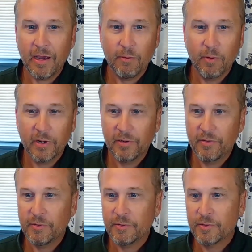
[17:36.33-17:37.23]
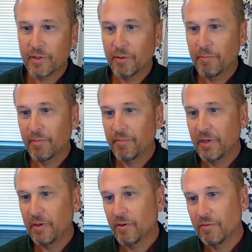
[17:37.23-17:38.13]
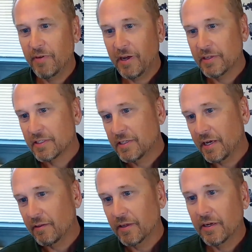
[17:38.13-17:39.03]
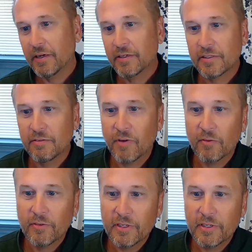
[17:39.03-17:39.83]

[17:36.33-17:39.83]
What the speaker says: I want to do some, advanced analytics and fault